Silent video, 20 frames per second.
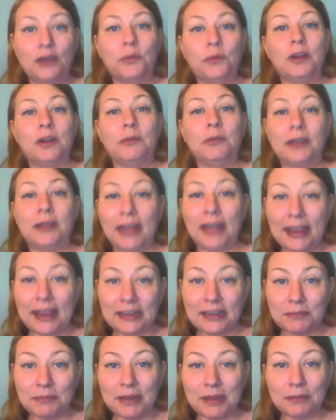What I would
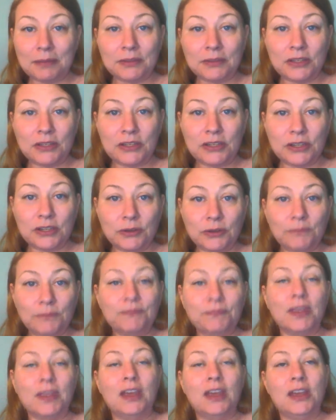like to be able to do
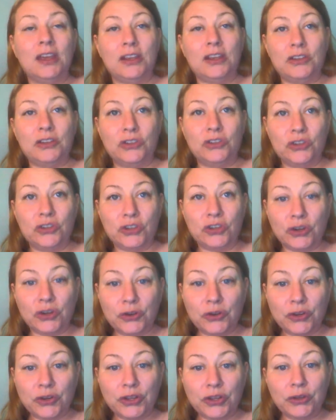is
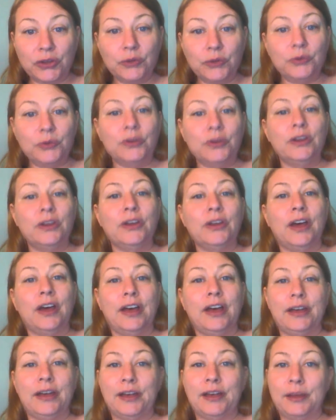show you
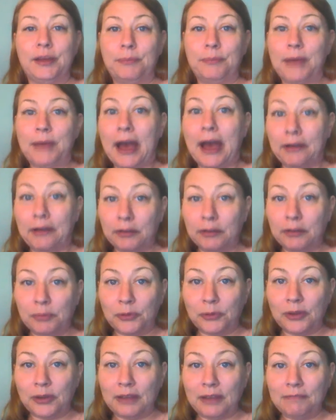a
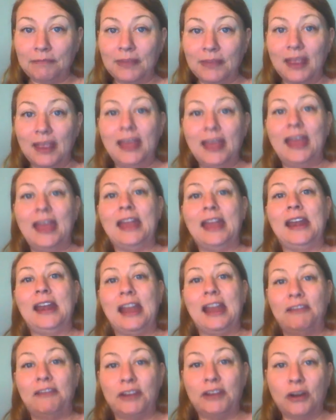PowerPoint and
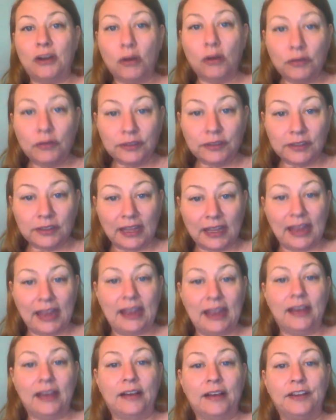have an
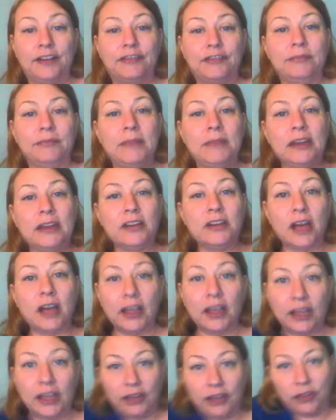overlay of me
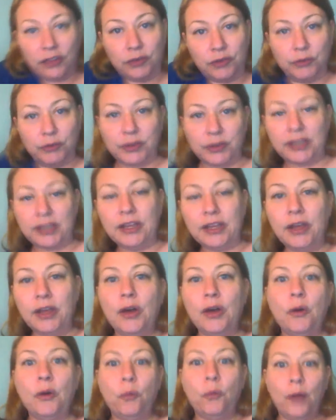talking through it
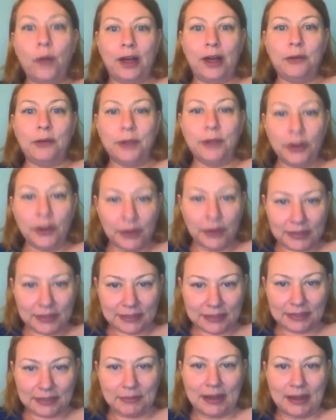while we're going
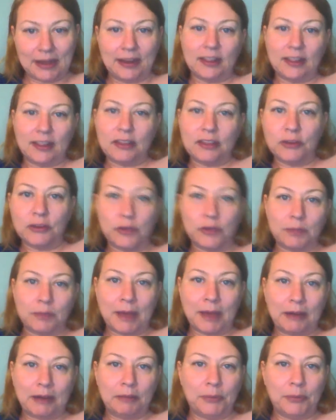systematically through the
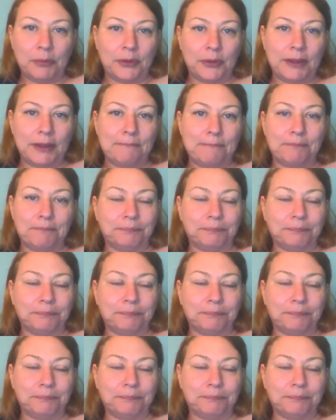PowerPoint.